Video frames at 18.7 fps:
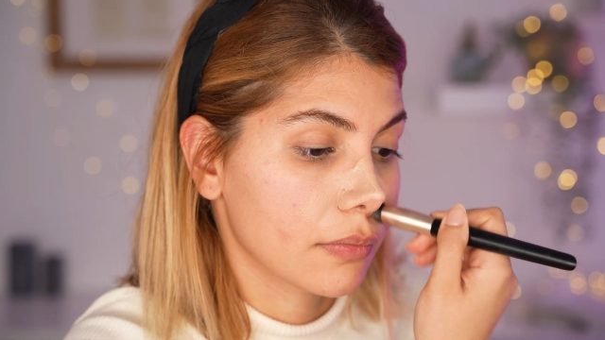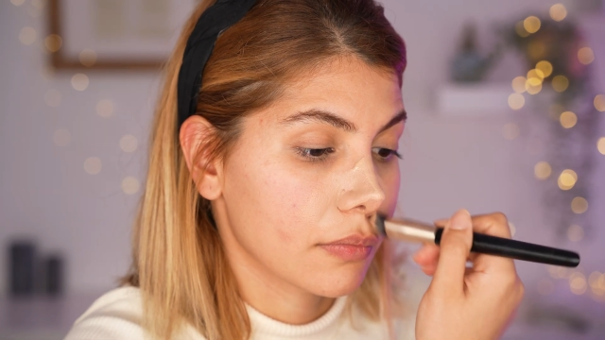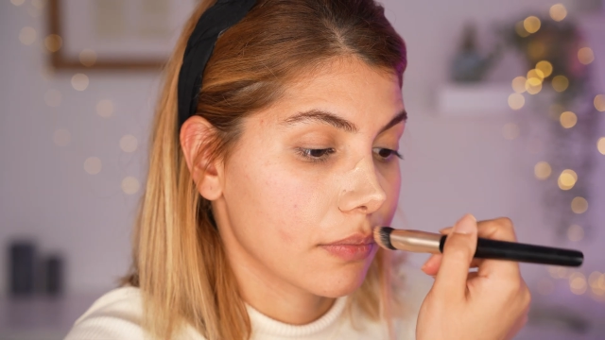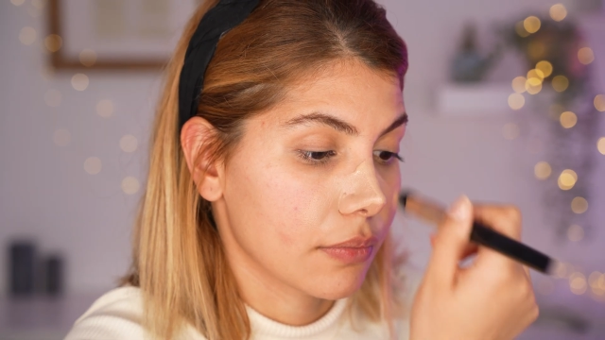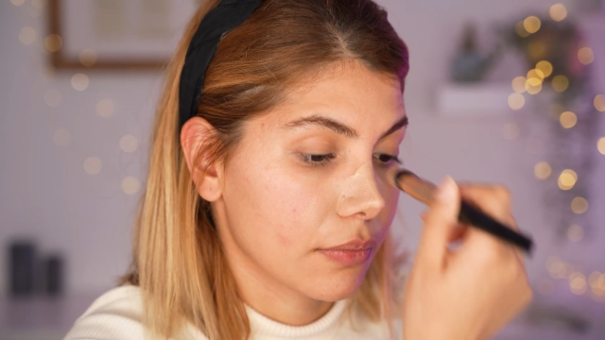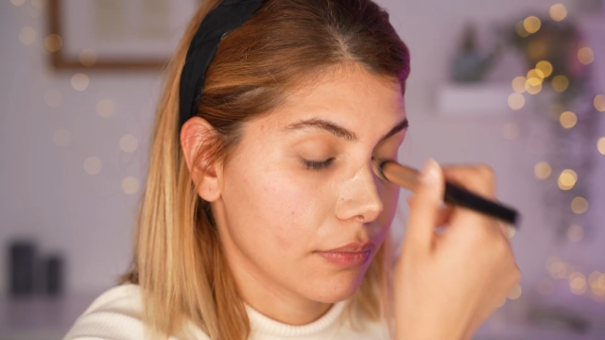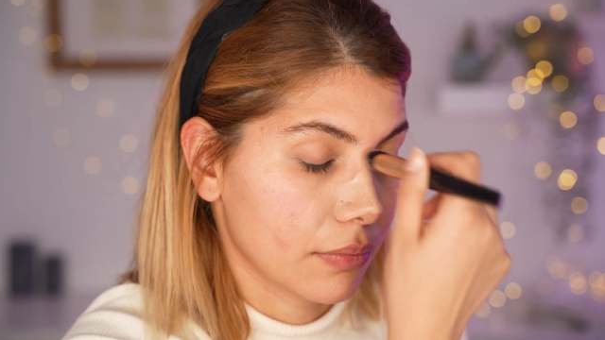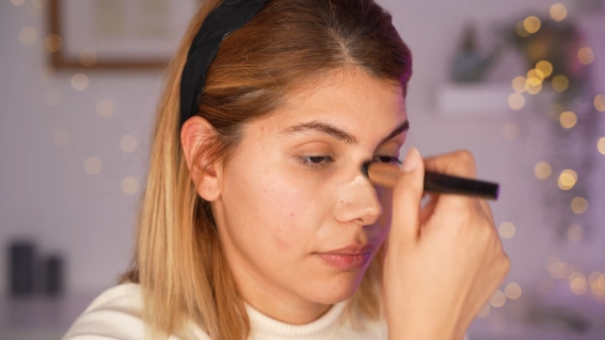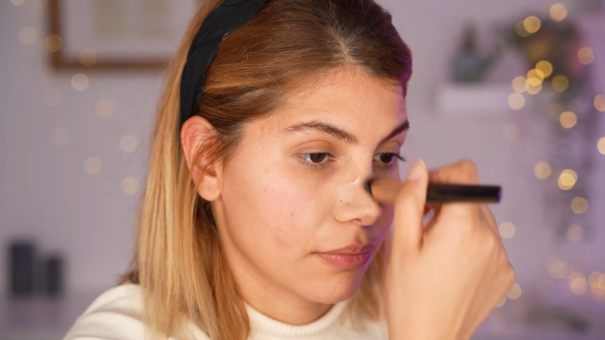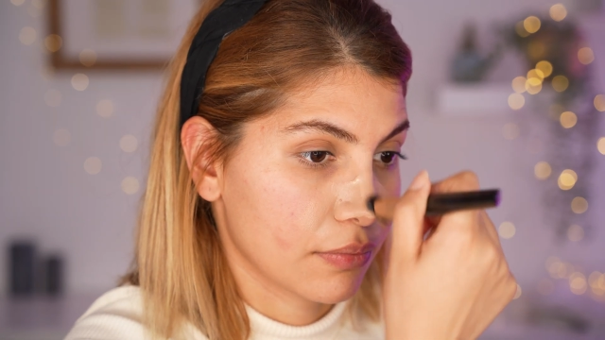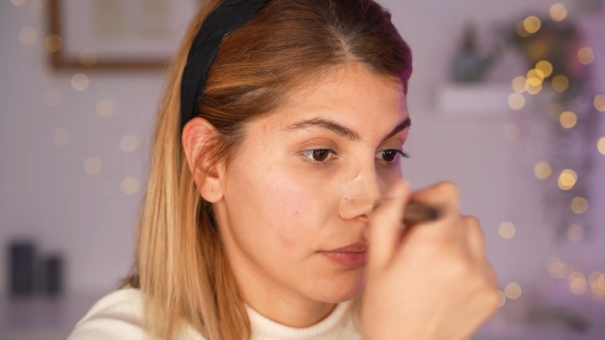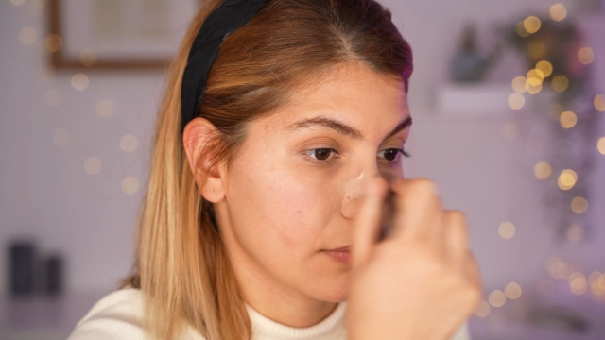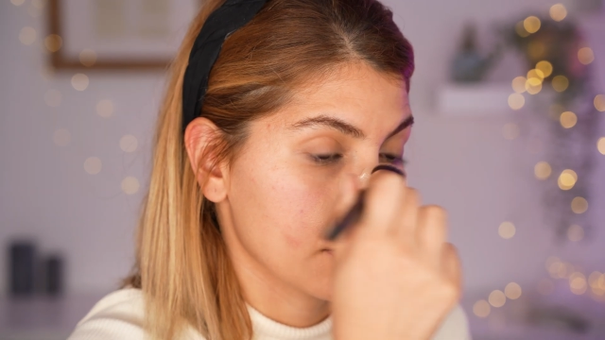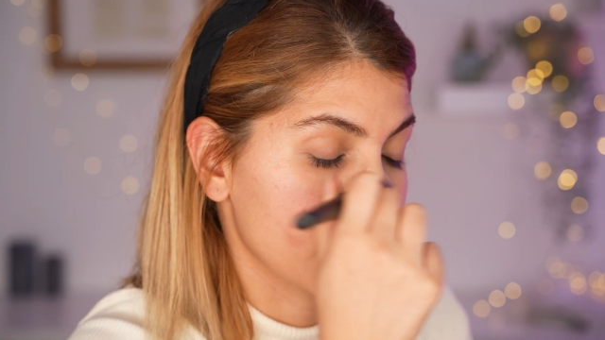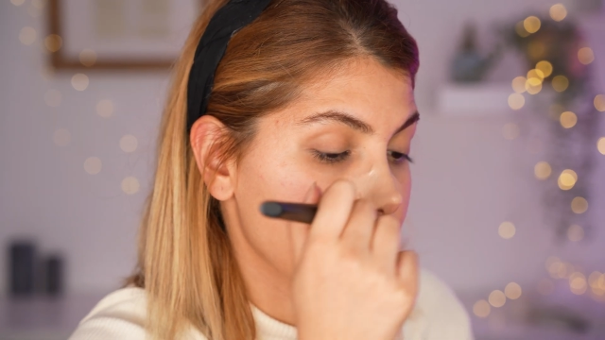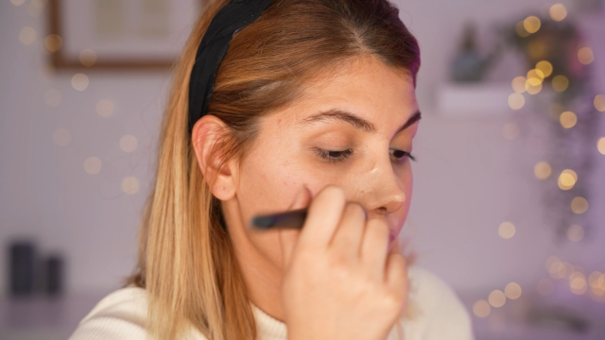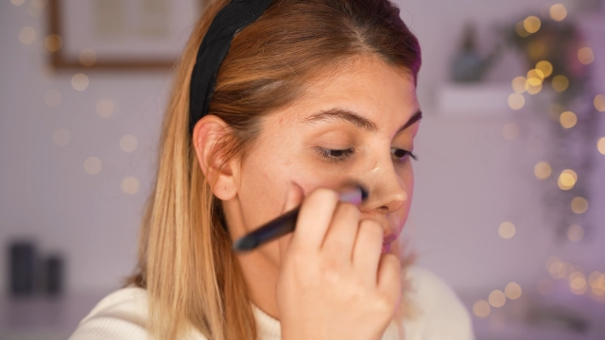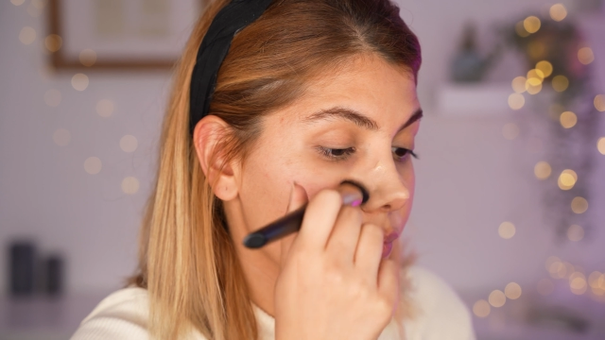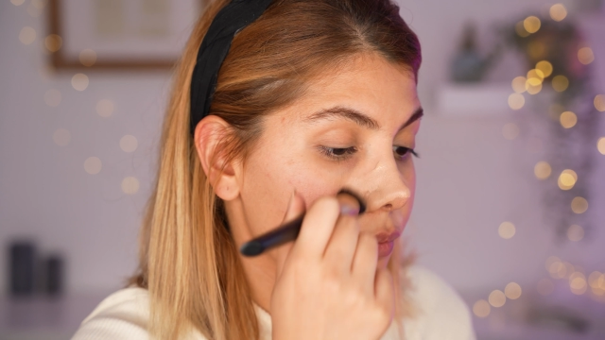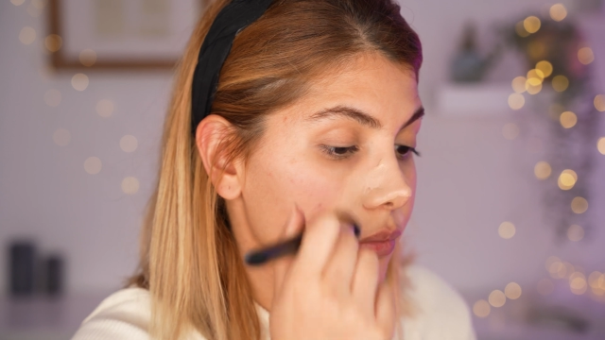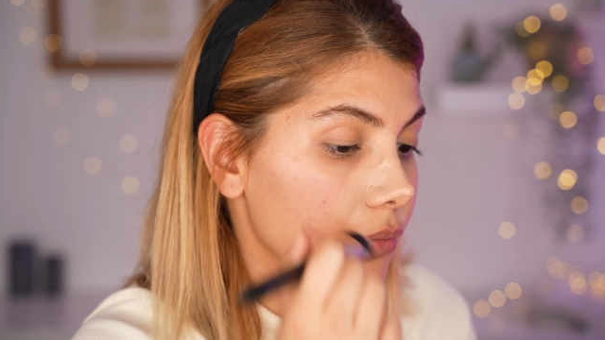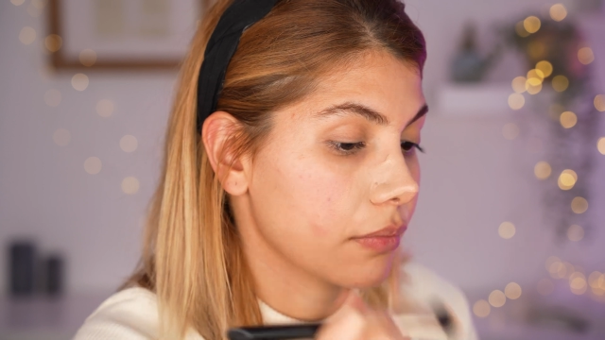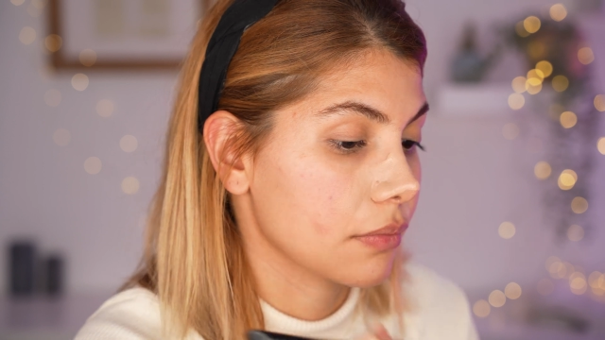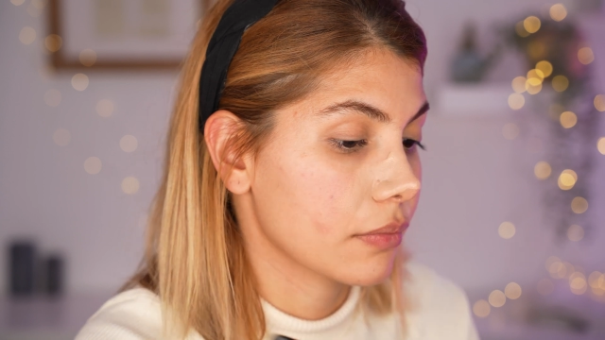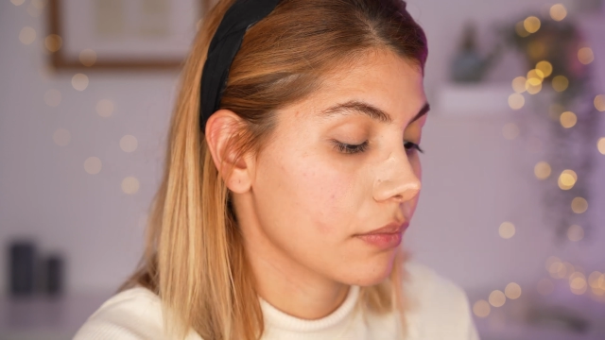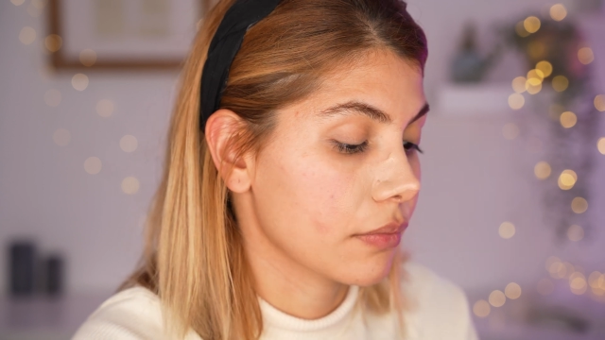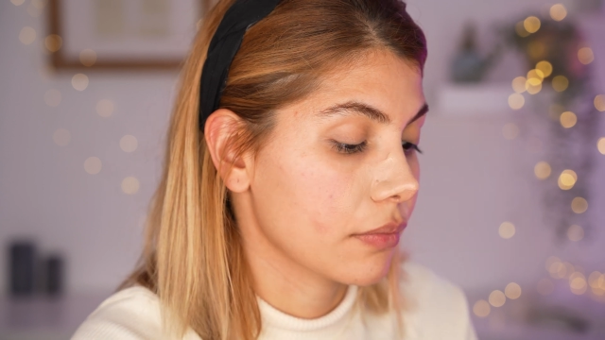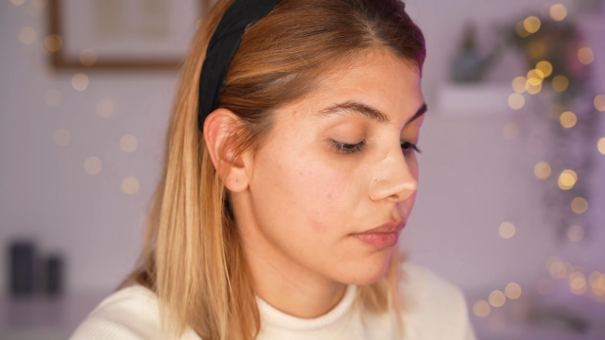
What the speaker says: foundation shade